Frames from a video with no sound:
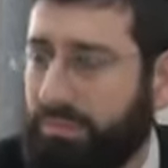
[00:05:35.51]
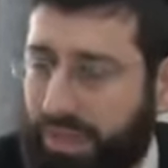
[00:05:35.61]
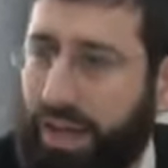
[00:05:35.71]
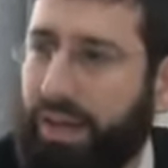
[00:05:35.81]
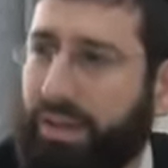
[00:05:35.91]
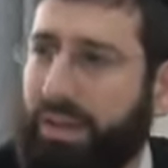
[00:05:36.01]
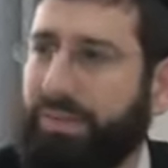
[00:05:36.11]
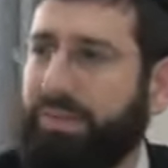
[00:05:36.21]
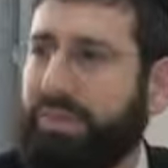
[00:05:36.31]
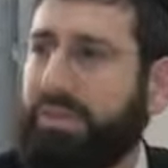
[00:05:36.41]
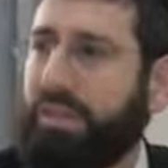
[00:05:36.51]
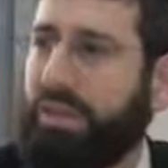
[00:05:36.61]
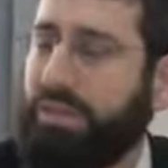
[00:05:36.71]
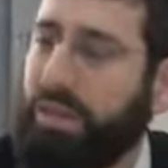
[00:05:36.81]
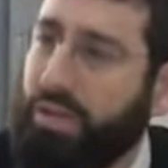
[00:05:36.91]
Yeah, even if it's
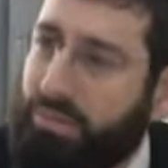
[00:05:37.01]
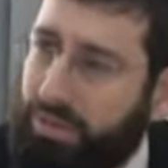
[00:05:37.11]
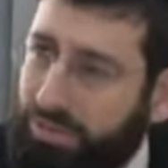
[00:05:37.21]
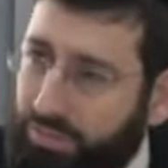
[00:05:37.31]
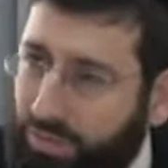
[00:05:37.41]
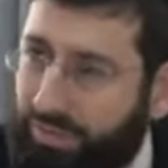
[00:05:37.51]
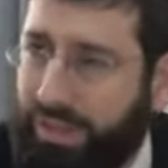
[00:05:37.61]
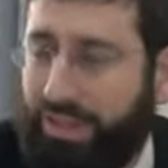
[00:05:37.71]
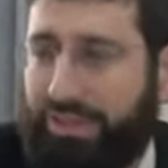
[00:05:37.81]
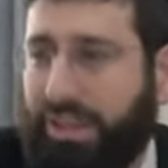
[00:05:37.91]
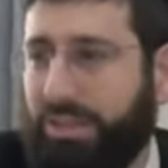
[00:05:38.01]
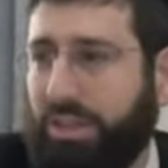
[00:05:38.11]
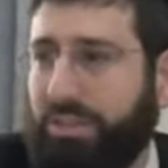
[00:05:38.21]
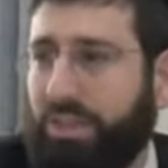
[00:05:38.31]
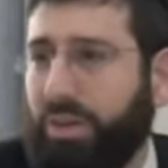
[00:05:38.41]
sealed. Because moving it is like
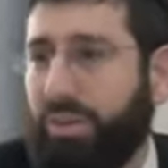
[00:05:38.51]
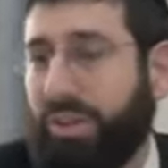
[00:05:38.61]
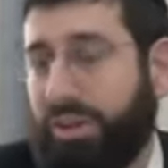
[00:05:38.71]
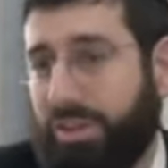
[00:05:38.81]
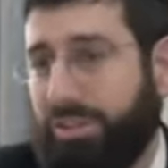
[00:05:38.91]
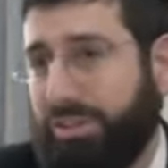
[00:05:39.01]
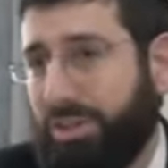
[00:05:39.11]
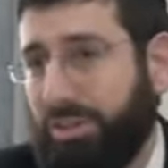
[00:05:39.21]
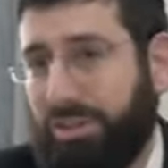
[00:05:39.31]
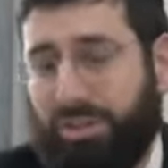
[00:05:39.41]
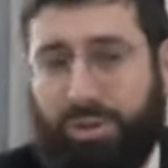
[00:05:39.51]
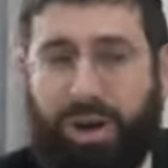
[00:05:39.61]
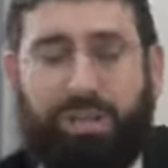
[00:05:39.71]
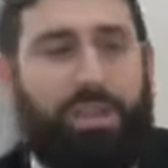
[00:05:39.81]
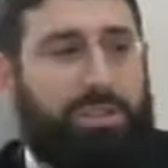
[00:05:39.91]
touching the whole thing, because you, you
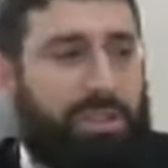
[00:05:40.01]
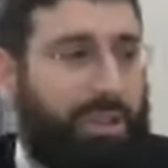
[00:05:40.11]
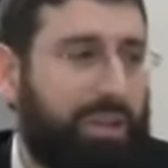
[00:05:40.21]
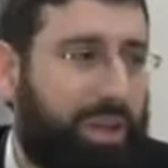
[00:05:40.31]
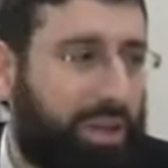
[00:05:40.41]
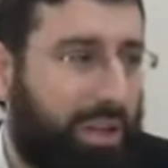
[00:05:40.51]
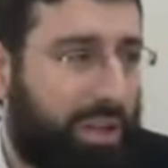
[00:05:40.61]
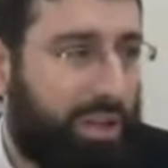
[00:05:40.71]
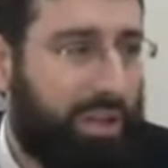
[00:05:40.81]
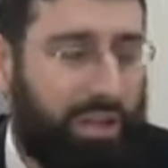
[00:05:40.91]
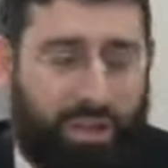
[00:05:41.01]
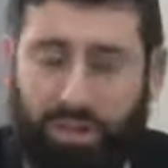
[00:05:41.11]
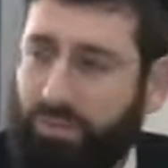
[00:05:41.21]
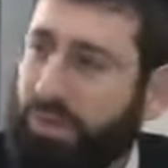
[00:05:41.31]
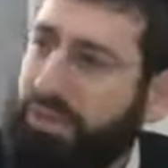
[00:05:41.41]
are touching the whole thing.
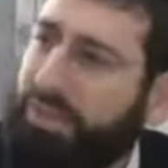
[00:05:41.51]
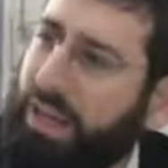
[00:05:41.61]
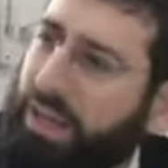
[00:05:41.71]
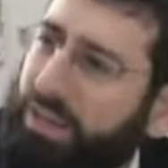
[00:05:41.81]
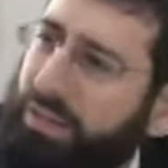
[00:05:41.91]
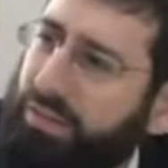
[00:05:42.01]
What do you say?